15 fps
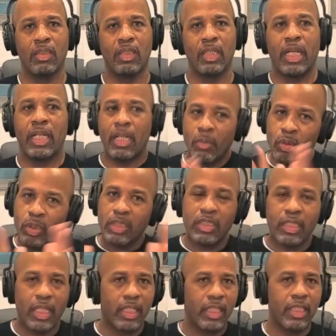And I want to
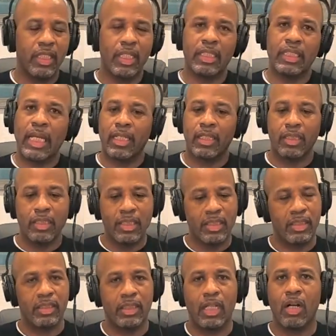say it again, like,
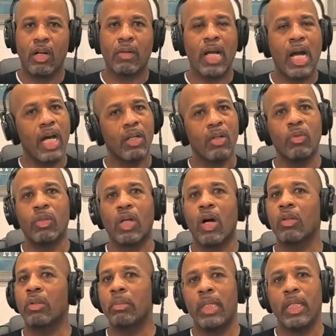listen, y'all, God owns all
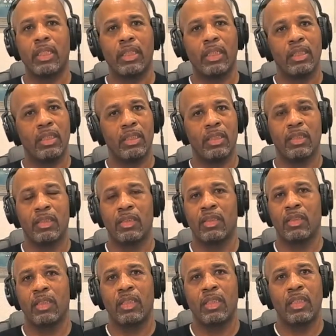the money.
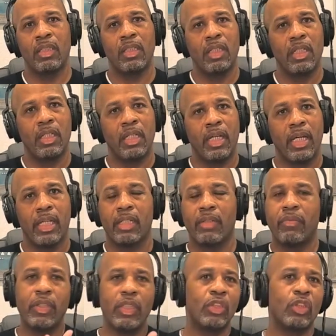And if
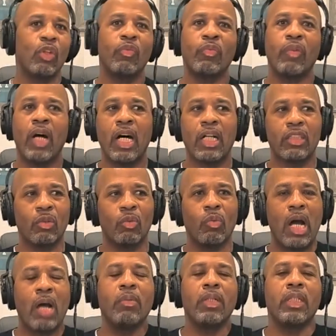he's your father,
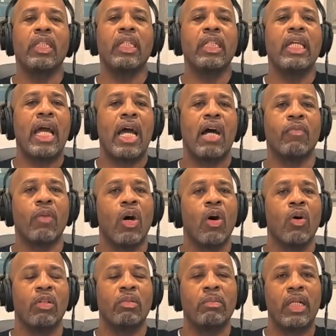why would he have
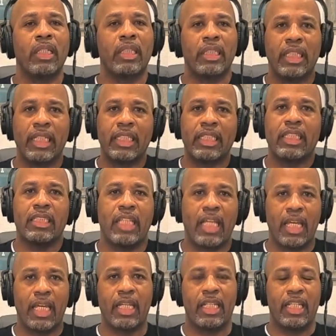all the money in his
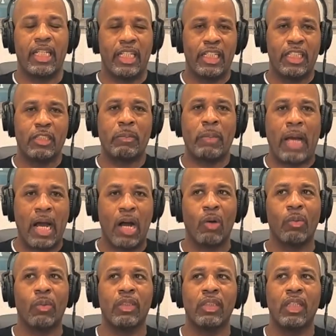hand and in his
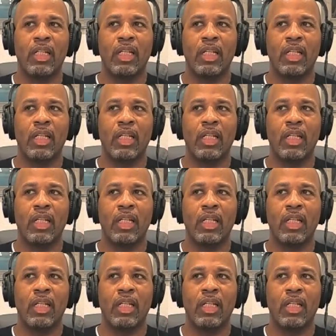power